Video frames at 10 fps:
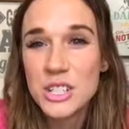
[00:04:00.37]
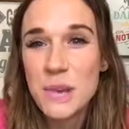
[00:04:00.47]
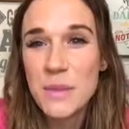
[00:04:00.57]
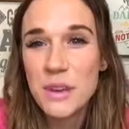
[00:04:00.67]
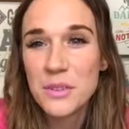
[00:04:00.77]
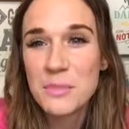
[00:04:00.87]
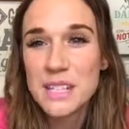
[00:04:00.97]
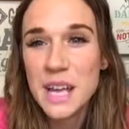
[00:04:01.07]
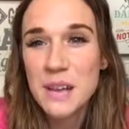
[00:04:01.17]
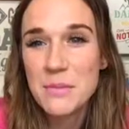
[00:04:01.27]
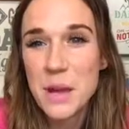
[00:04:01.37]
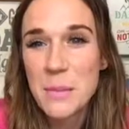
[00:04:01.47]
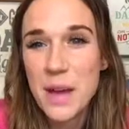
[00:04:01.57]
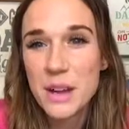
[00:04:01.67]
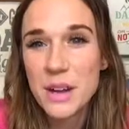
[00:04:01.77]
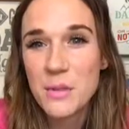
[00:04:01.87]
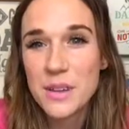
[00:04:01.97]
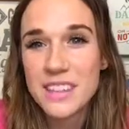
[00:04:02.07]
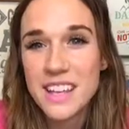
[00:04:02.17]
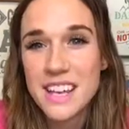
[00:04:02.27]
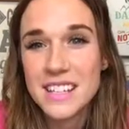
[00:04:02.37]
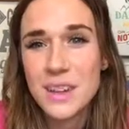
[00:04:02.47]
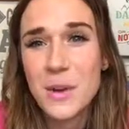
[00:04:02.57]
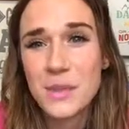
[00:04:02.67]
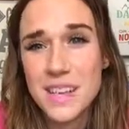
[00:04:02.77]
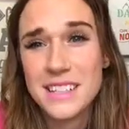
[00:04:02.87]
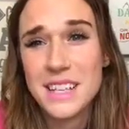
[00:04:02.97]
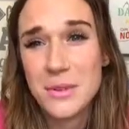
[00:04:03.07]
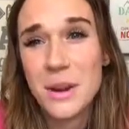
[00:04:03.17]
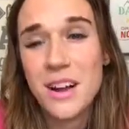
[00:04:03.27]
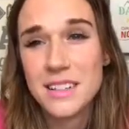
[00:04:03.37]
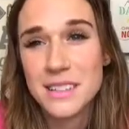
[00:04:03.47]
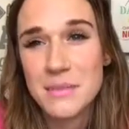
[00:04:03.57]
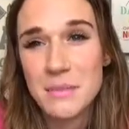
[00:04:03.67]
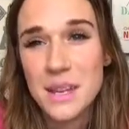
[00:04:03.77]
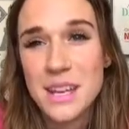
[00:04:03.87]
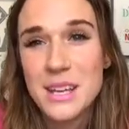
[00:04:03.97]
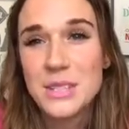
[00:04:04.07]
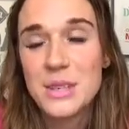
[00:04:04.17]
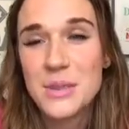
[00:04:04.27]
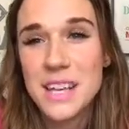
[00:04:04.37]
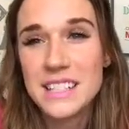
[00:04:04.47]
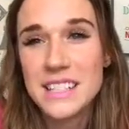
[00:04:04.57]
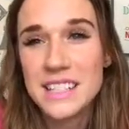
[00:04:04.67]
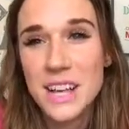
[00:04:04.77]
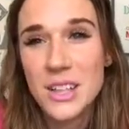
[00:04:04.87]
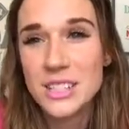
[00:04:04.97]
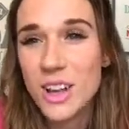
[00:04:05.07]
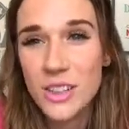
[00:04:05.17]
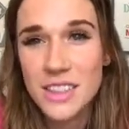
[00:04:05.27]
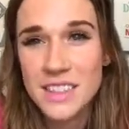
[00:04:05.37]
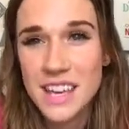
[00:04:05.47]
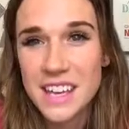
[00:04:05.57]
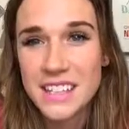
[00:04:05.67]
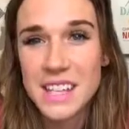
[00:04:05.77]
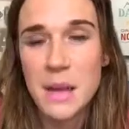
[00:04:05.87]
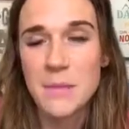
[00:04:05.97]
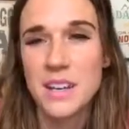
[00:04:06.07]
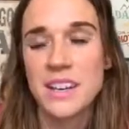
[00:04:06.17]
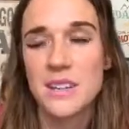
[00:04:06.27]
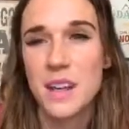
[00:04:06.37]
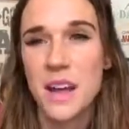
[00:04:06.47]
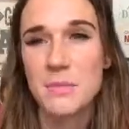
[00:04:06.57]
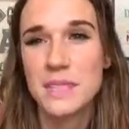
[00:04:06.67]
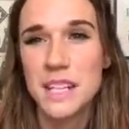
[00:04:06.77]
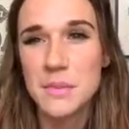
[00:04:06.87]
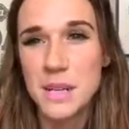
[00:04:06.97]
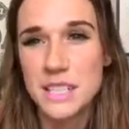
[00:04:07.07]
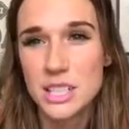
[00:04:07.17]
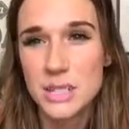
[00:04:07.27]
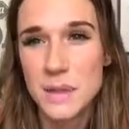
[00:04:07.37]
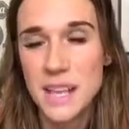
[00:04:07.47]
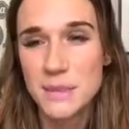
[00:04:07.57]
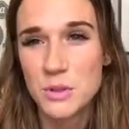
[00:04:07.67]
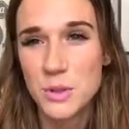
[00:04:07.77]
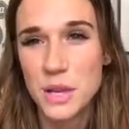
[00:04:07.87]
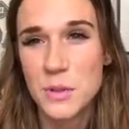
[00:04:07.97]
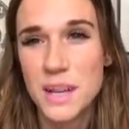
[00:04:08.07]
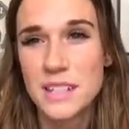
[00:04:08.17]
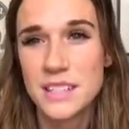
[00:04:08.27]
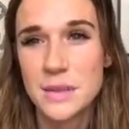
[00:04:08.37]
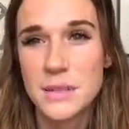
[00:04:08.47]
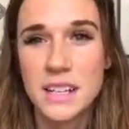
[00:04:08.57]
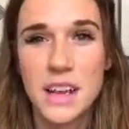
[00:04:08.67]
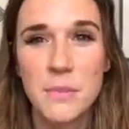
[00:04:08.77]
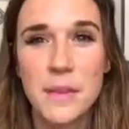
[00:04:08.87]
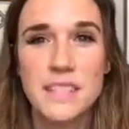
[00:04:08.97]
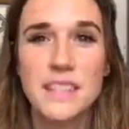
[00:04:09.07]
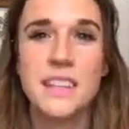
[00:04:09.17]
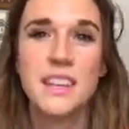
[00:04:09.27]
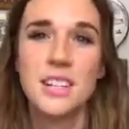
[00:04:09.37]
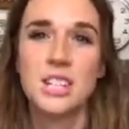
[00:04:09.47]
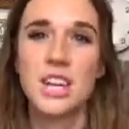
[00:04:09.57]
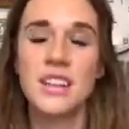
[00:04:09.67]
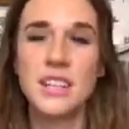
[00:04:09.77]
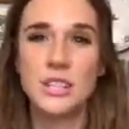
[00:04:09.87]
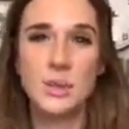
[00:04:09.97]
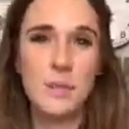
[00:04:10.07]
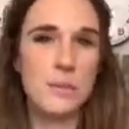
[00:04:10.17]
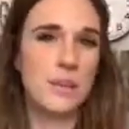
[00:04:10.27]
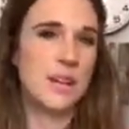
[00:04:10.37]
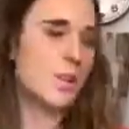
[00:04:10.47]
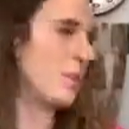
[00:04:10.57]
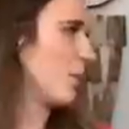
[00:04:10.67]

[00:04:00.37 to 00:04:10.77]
got back from a 10-mile bike ride with the kids. Oh, Lacey, you are awesome. So Lacey, tell us all the things. I'm going to send a message to my husband really quick because he was going to help us share this so people can know that